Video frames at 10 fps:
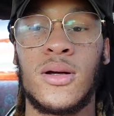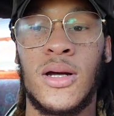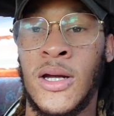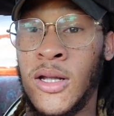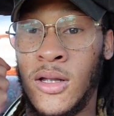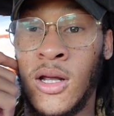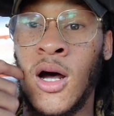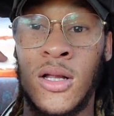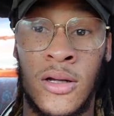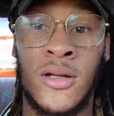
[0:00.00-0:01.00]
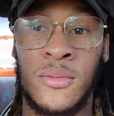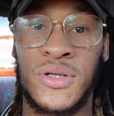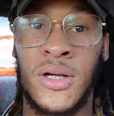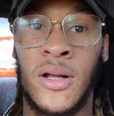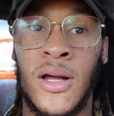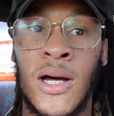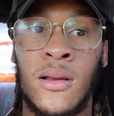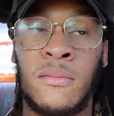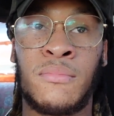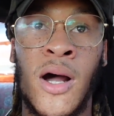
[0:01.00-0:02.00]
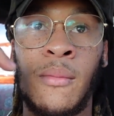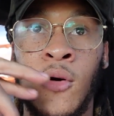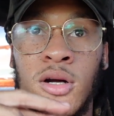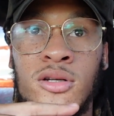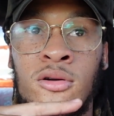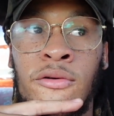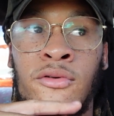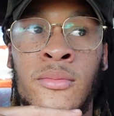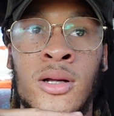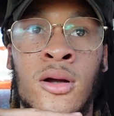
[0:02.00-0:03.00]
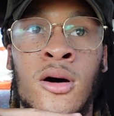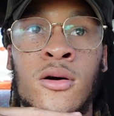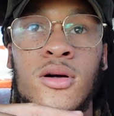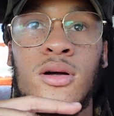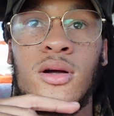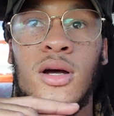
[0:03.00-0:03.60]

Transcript: And y'all end up seeing they got bite marks on it from my dog.